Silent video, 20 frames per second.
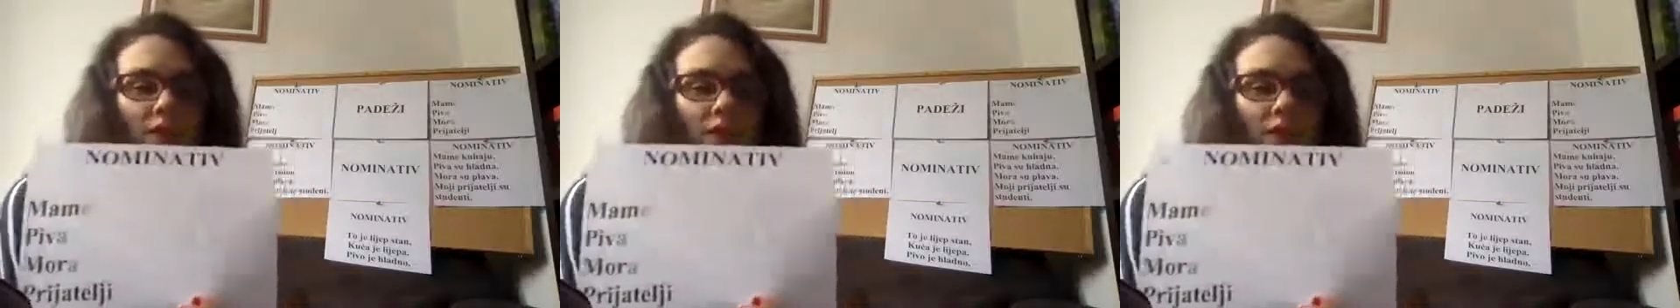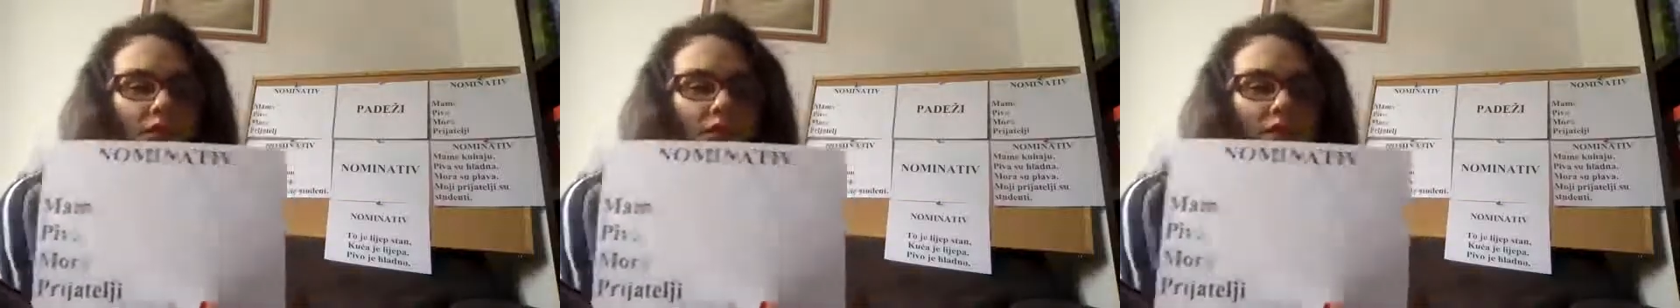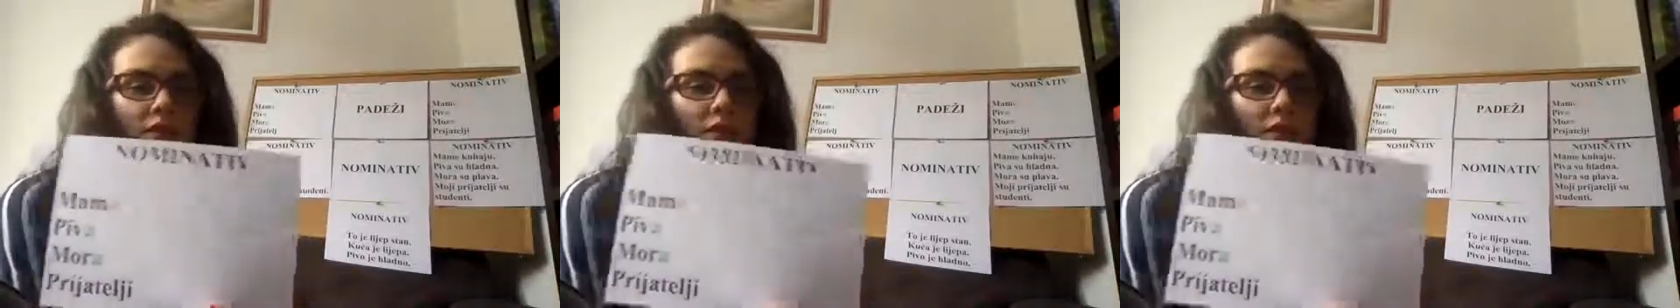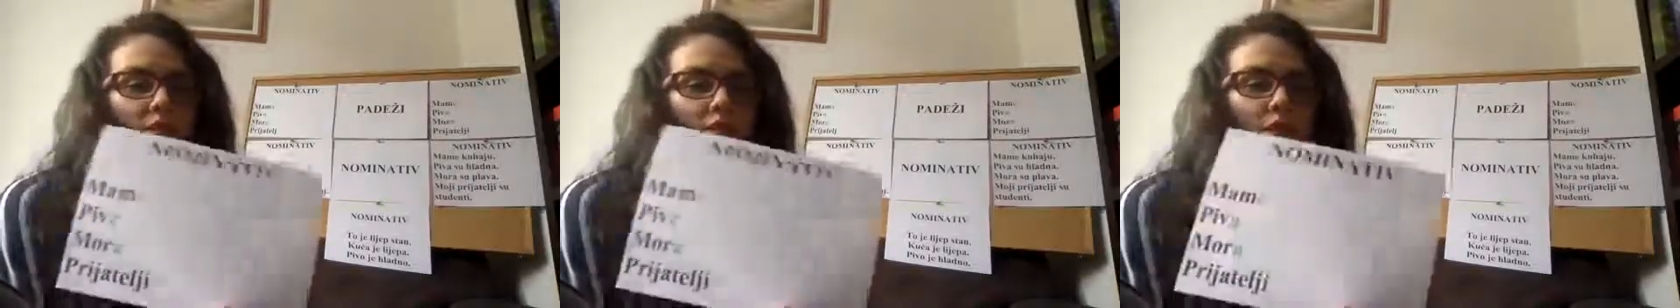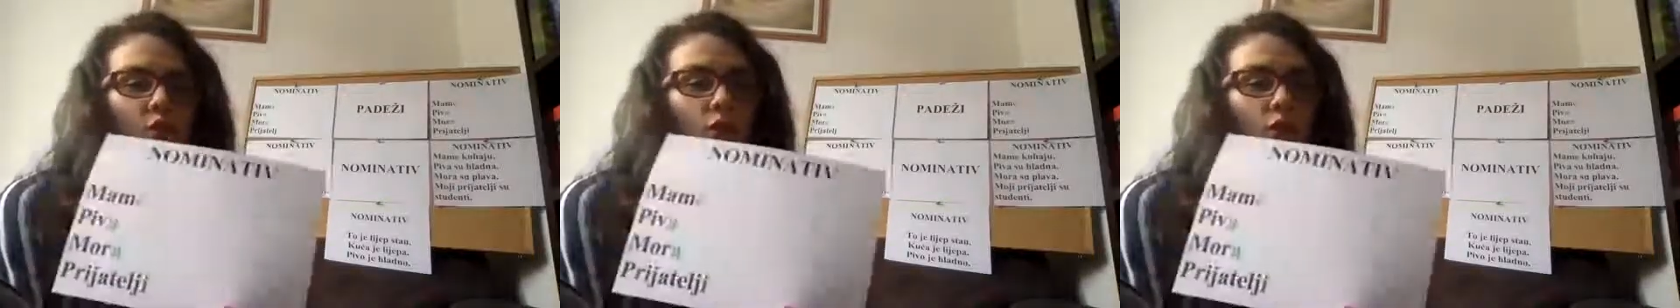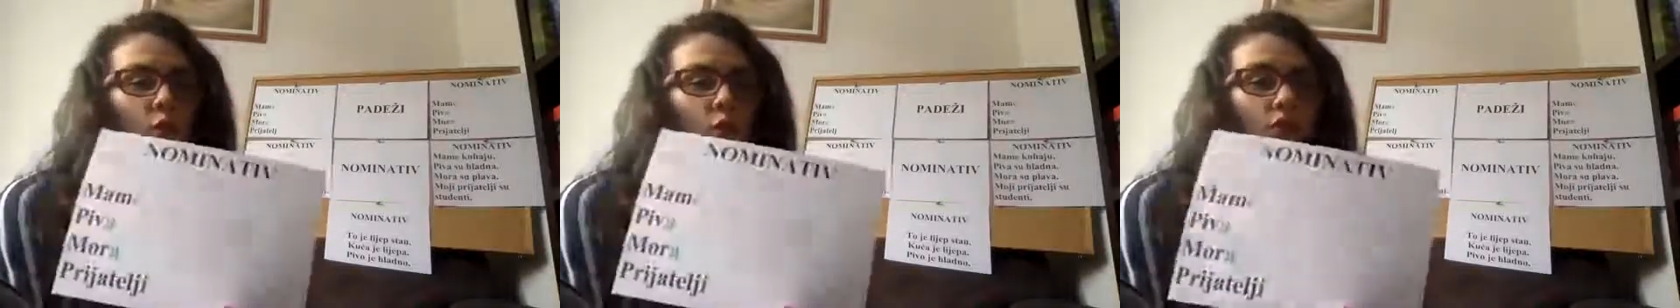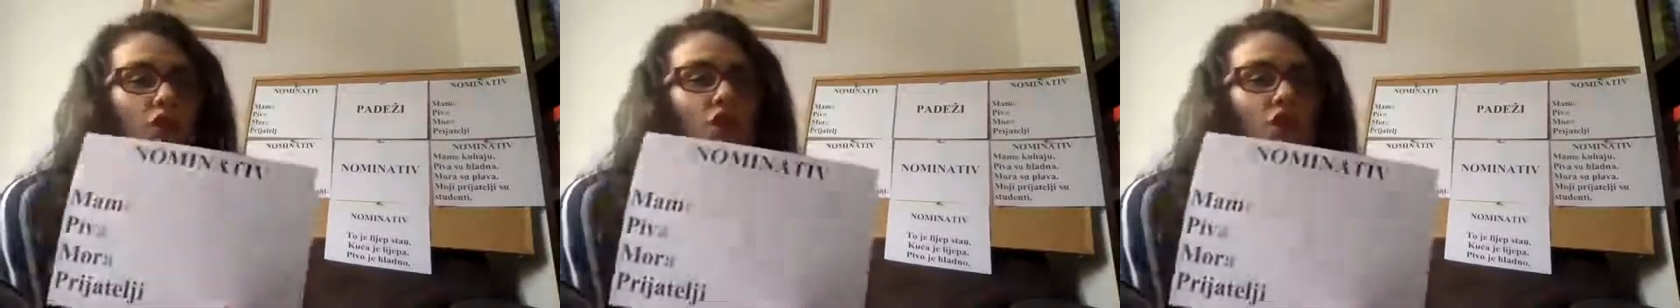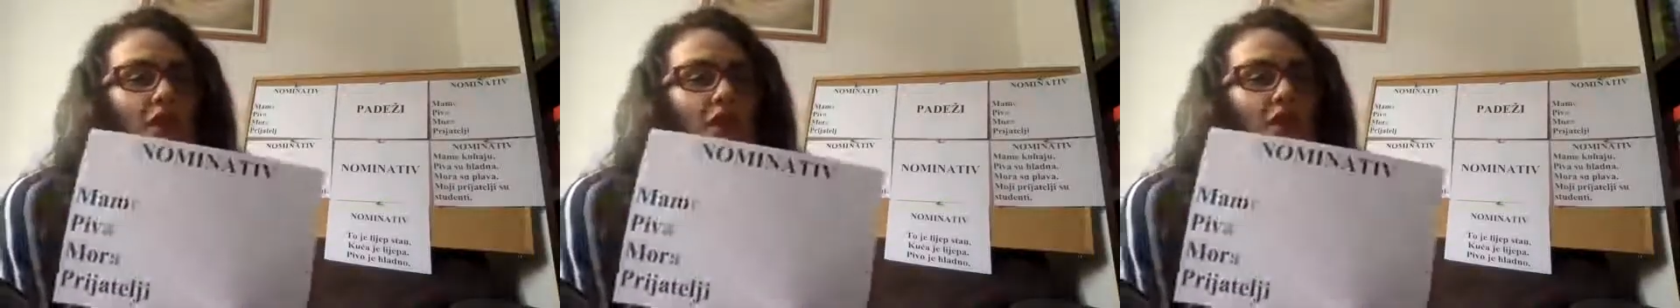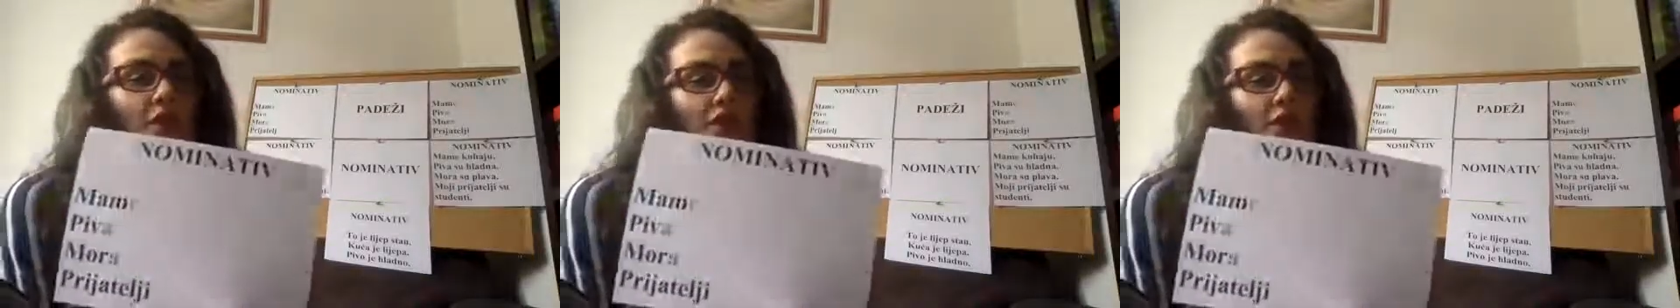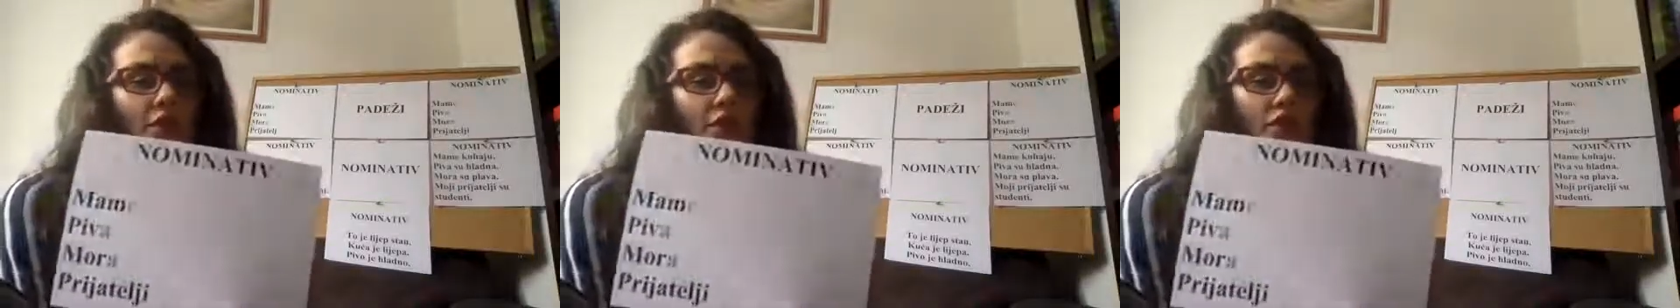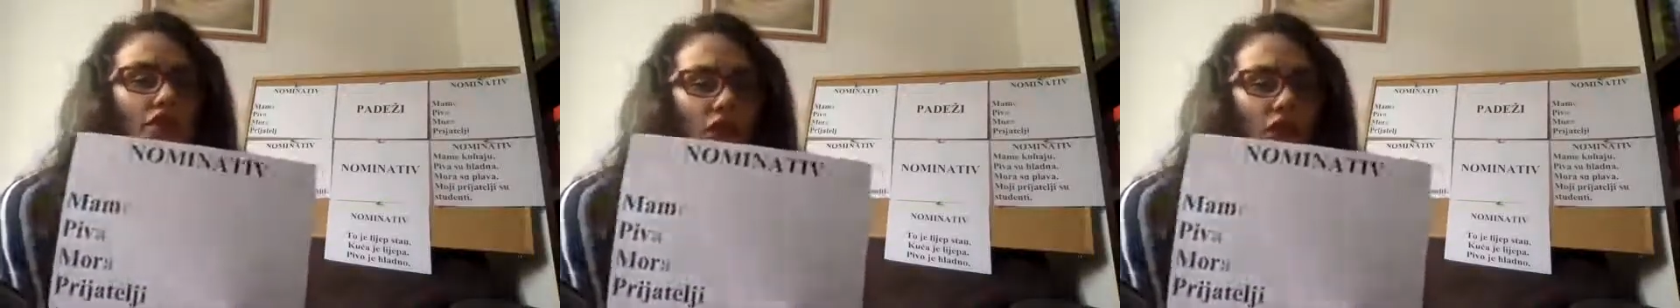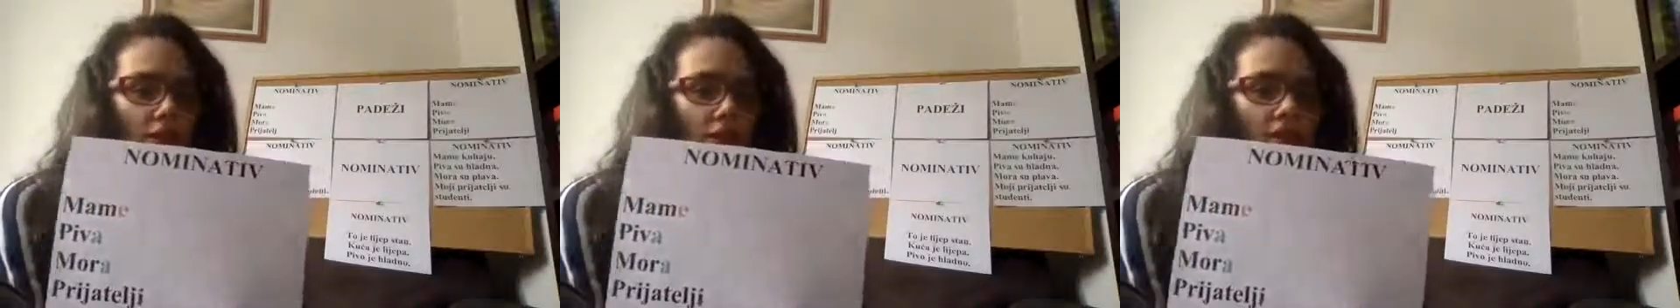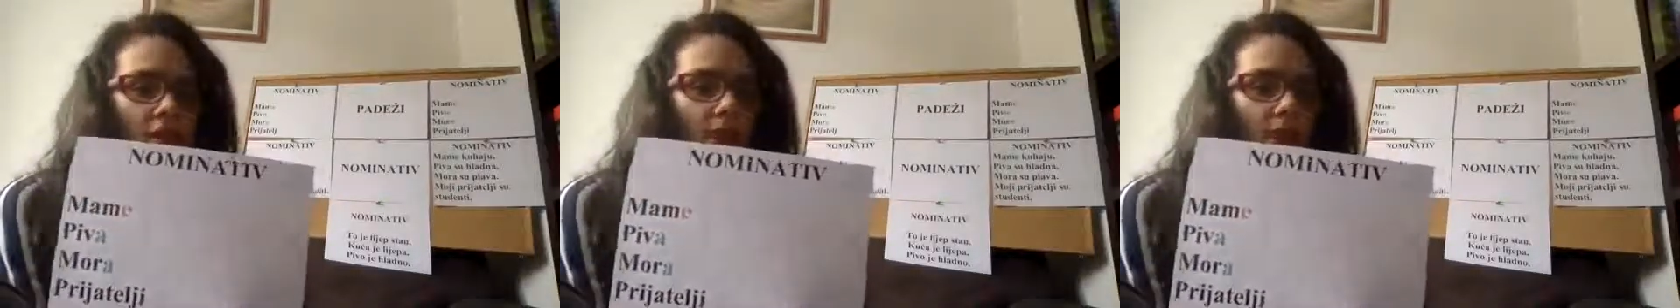word don't change the
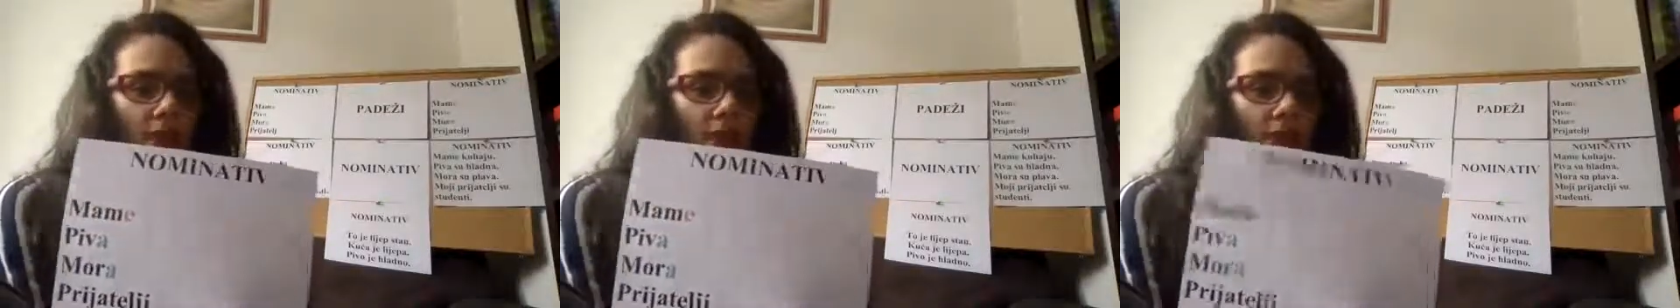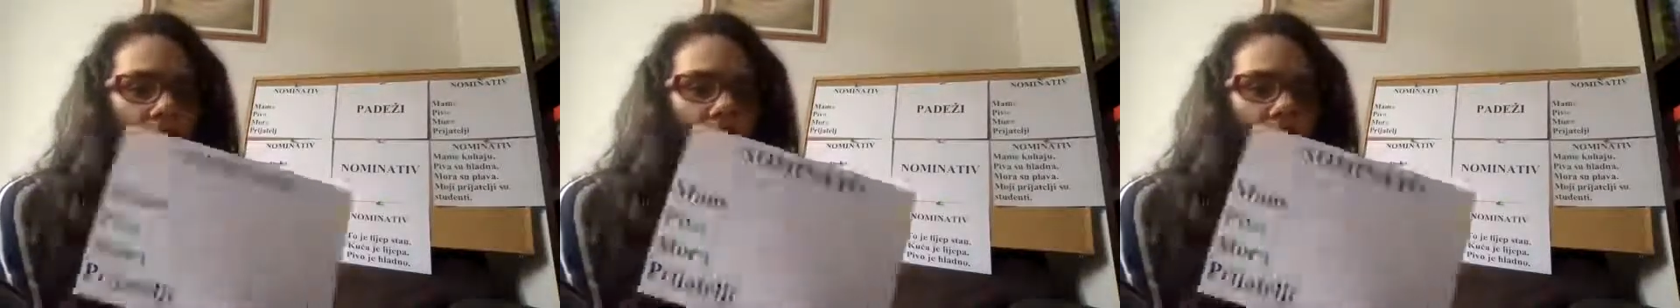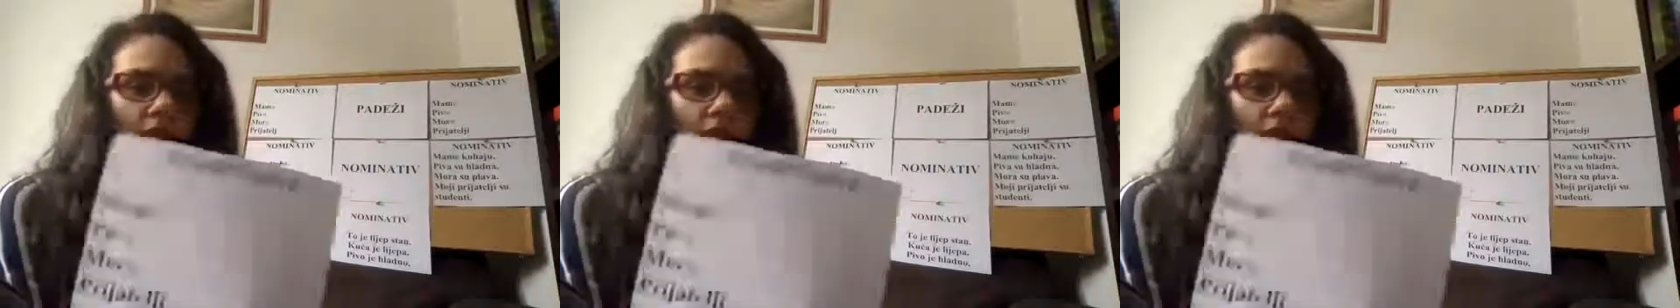gender.